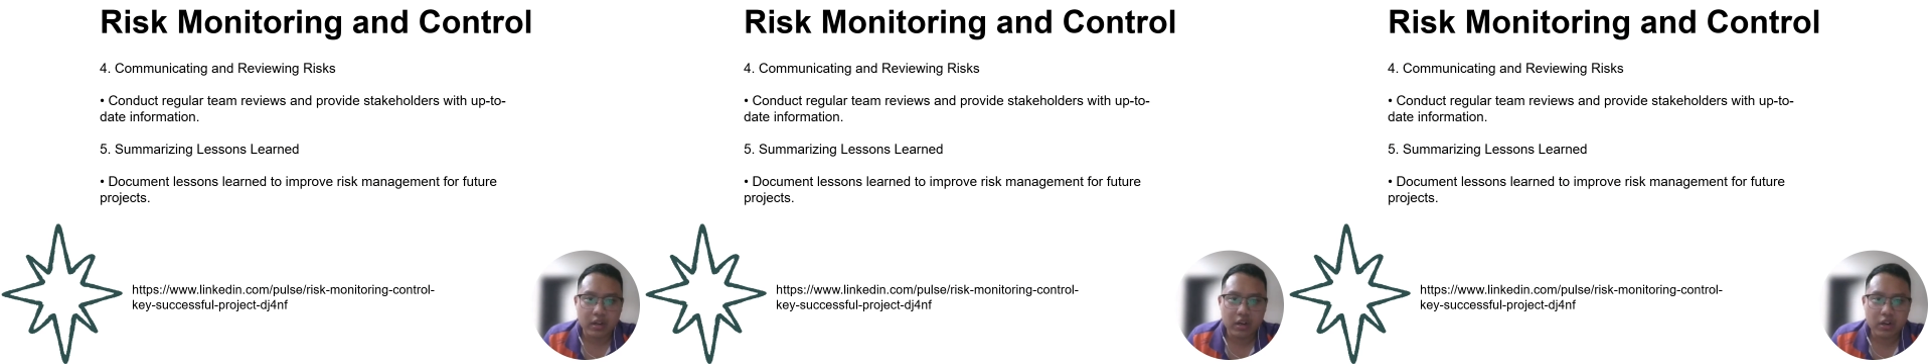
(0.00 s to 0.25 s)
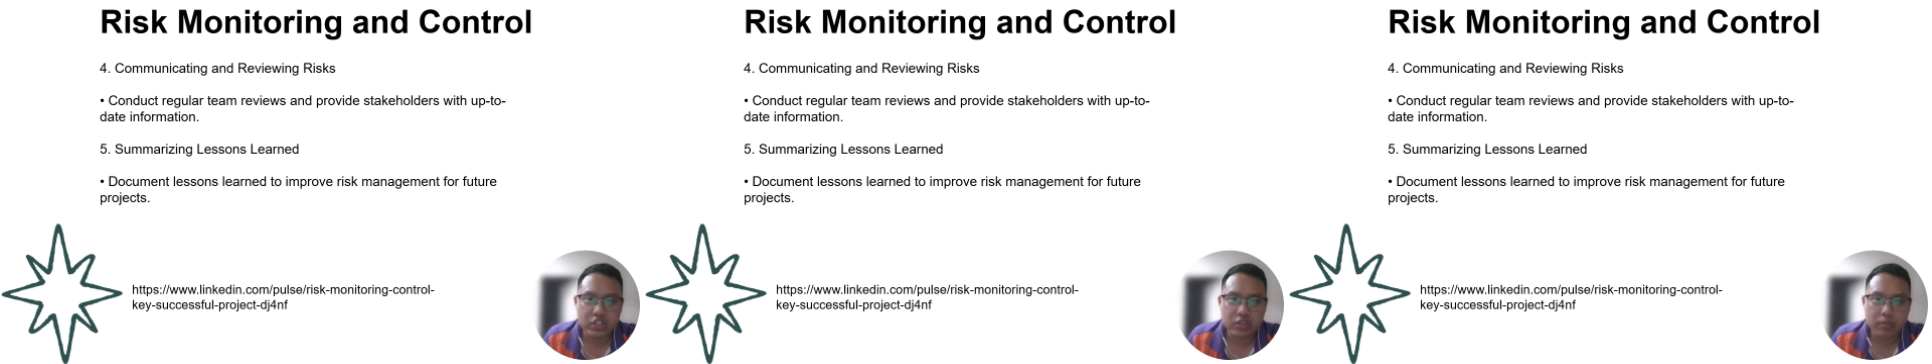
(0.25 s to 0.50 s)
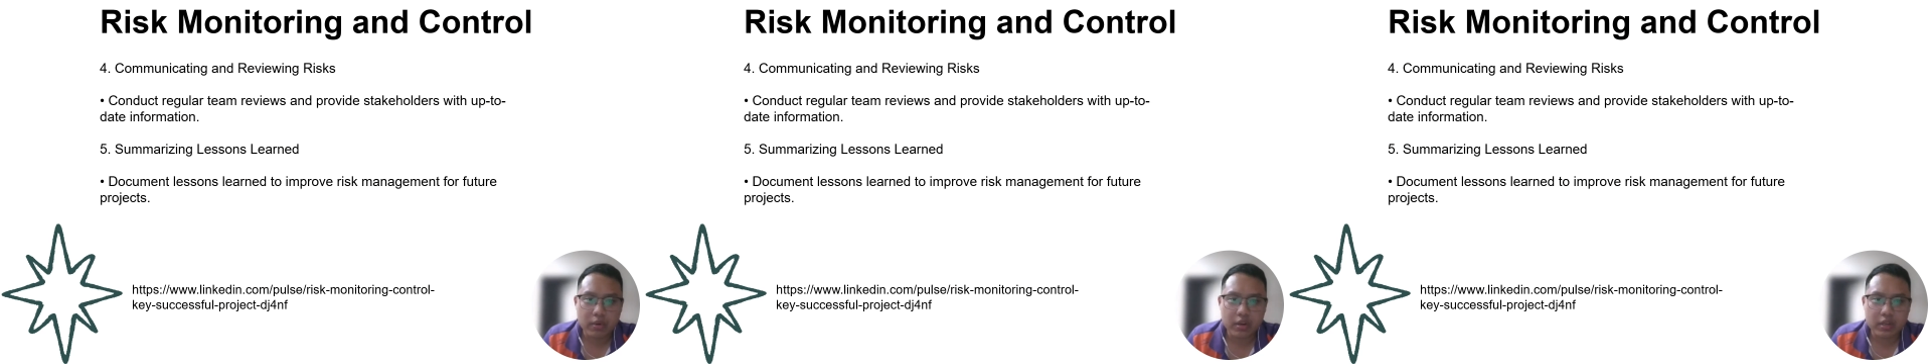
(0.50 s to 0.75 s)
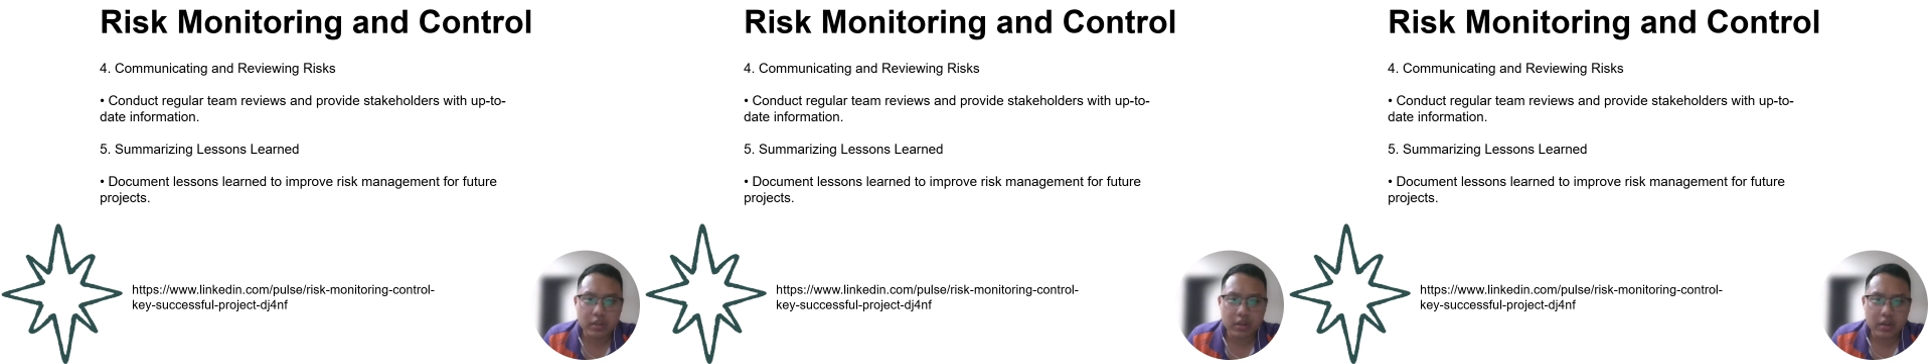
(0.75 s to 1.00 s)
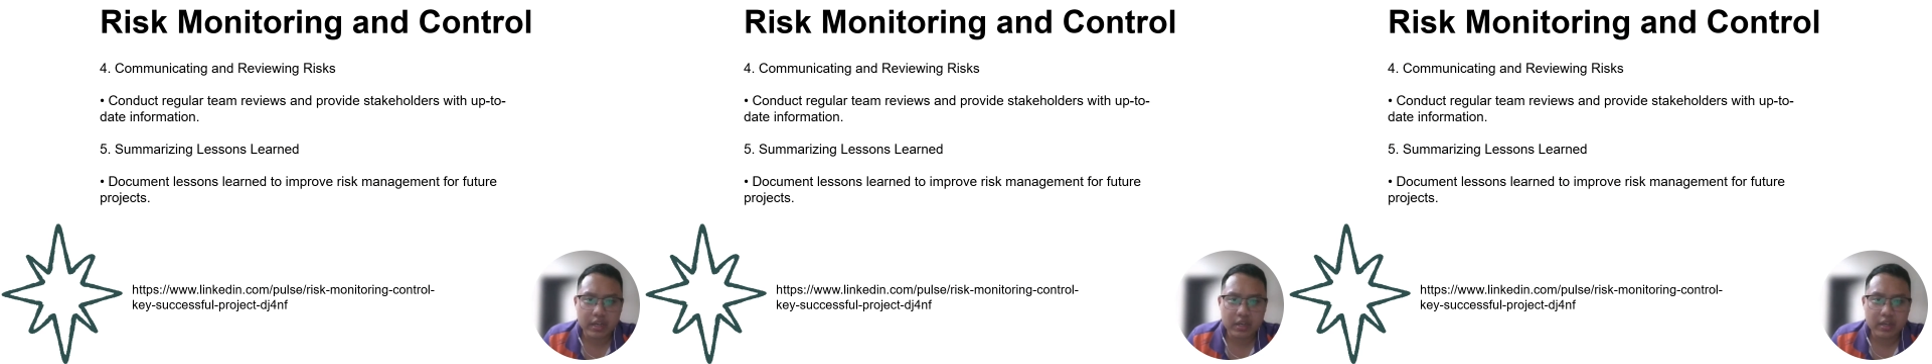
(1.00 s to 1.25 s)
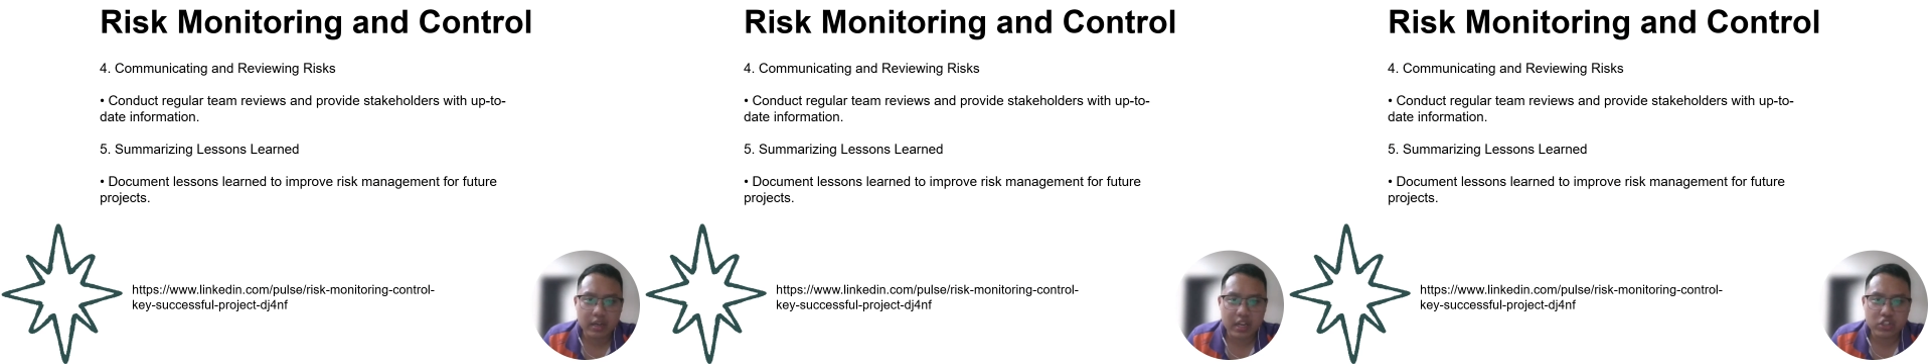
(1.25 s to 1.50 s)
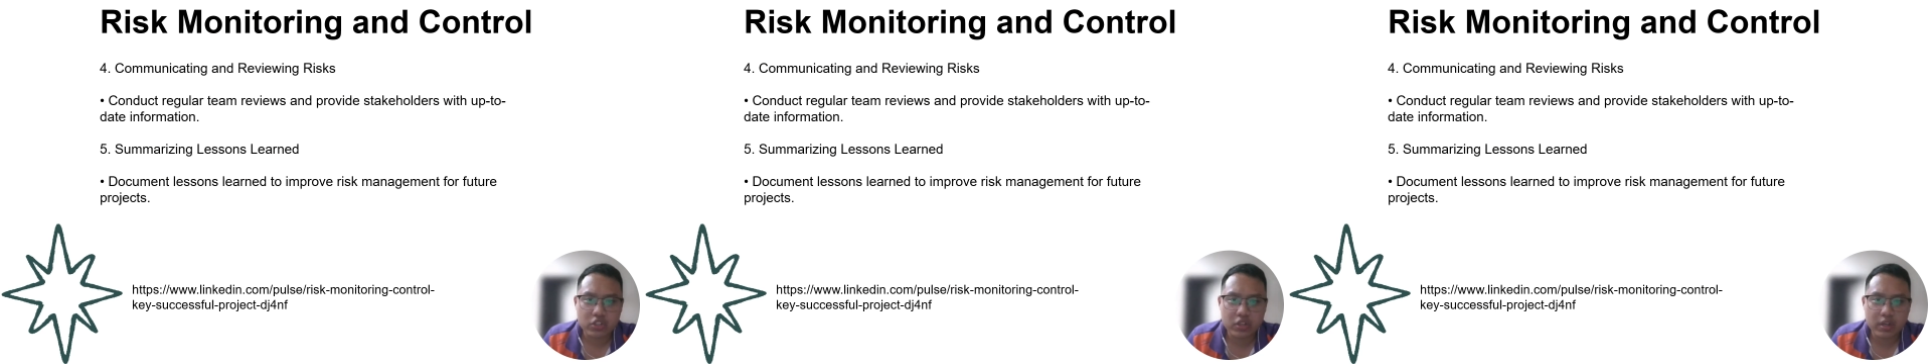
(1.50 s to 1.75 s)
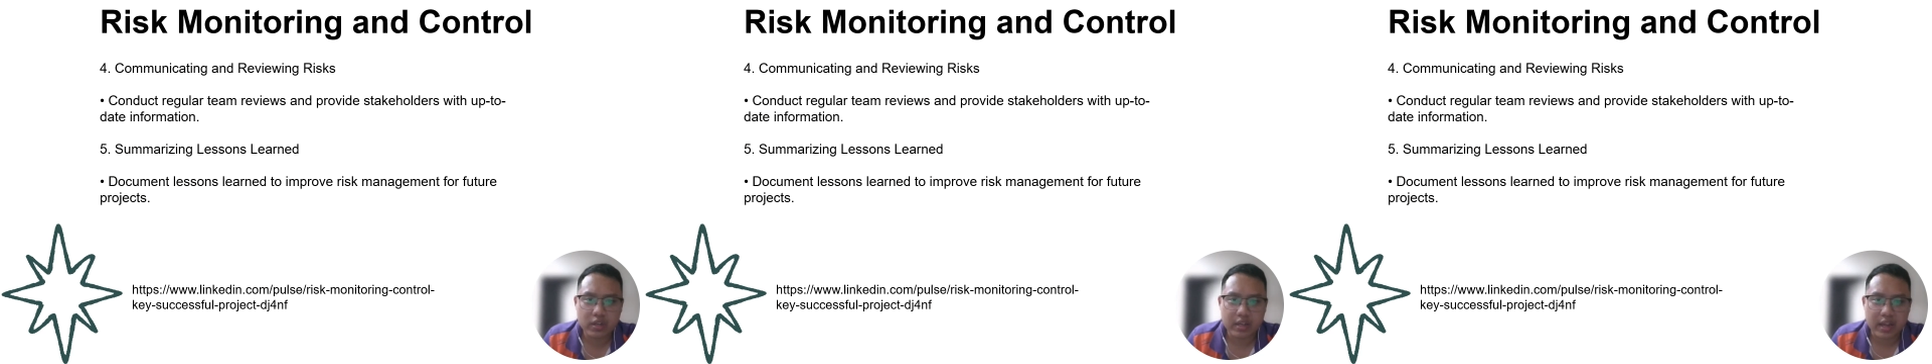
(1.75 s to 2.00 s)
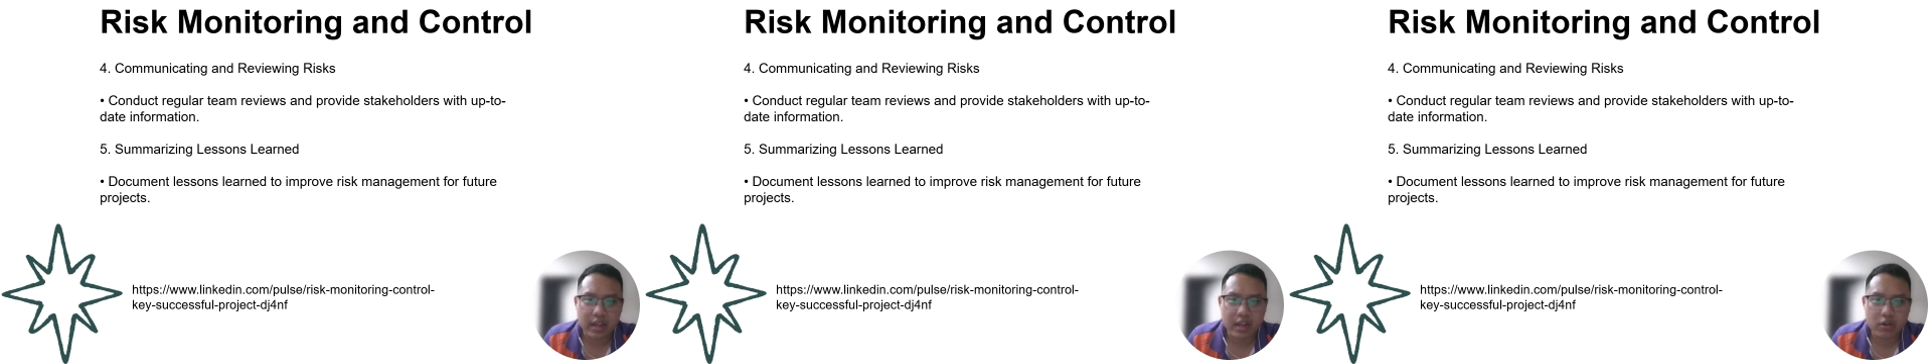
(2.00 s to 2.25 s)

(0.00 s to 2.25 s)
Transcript: Risk monitoring ensures that